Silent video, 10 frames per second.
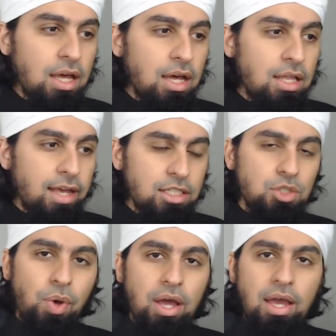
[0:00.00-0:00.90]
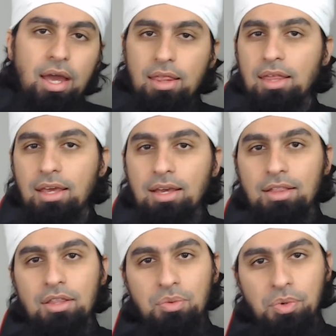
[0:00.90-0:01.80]
That's why I think
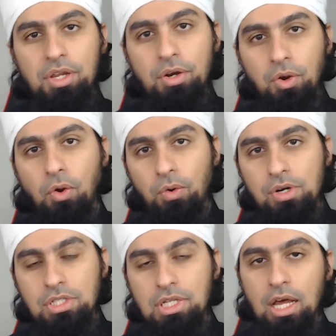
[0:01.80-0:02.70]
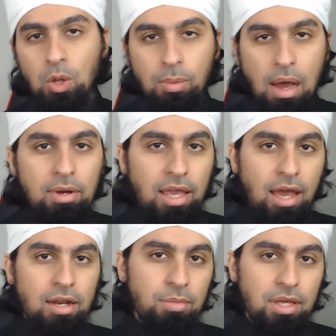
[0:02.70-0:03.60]
the three-year course at Lubab
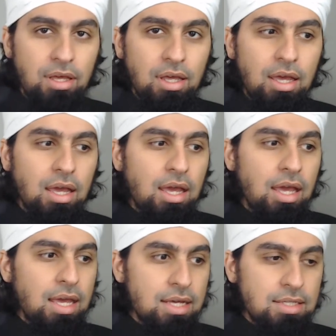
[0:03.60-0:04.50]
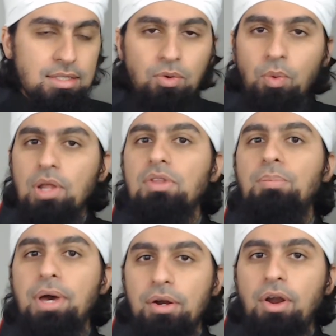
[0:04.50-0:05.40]
Academy is one of the
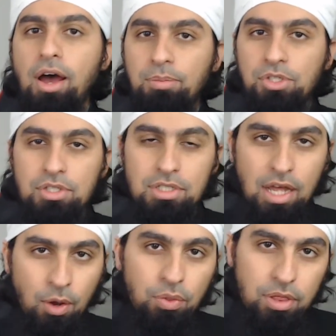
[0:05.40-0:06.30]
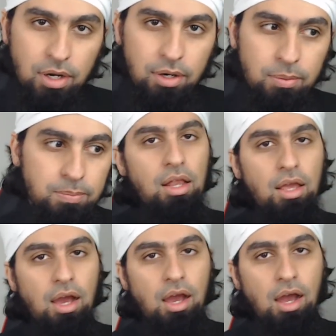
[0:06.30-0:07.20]
better options out there.
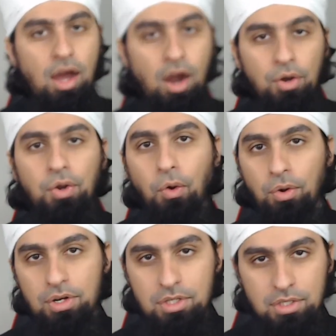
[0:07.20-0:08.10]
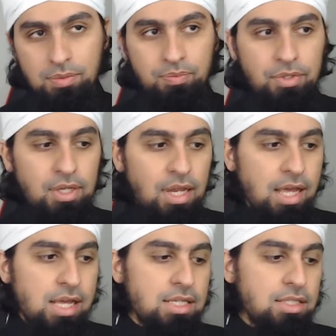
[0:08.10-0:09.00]
Our course
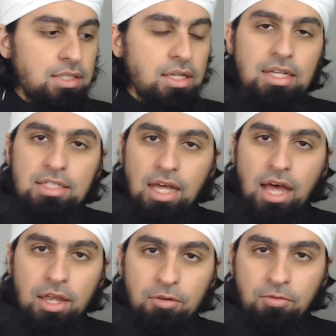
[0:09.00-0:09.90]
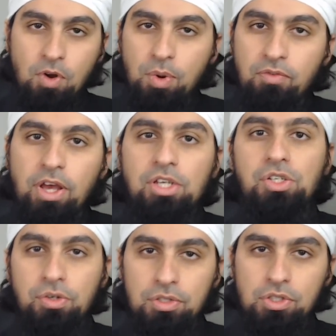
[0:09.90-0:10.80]
is designed for
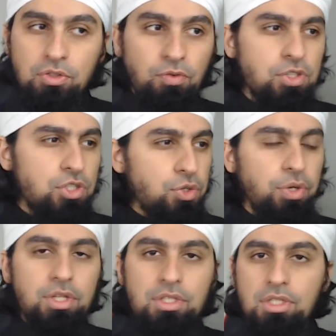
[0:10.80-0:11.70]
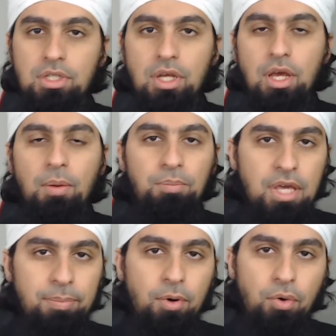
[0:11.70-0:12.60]
professionals, for students,
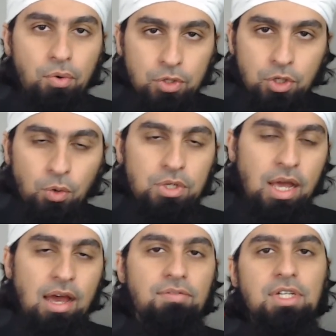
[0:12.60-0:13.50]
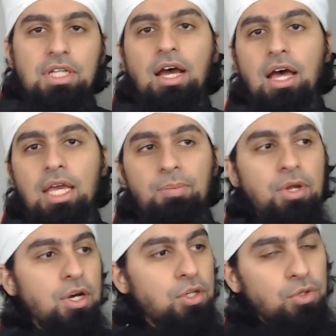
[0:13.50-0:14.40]
people who don't have the time
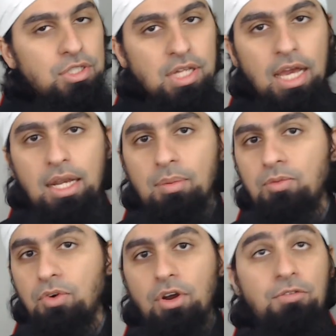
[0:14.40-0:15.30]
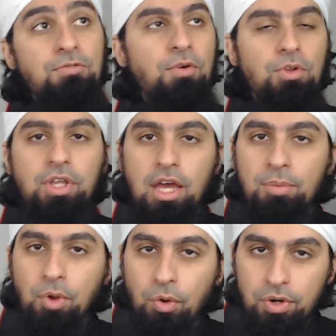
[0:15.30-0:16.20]
to sign up for a
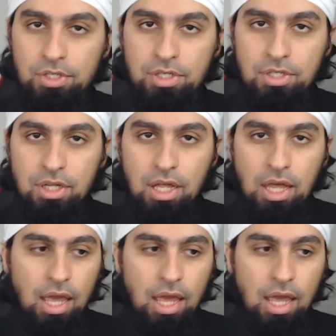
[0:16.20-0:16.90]
full-time course.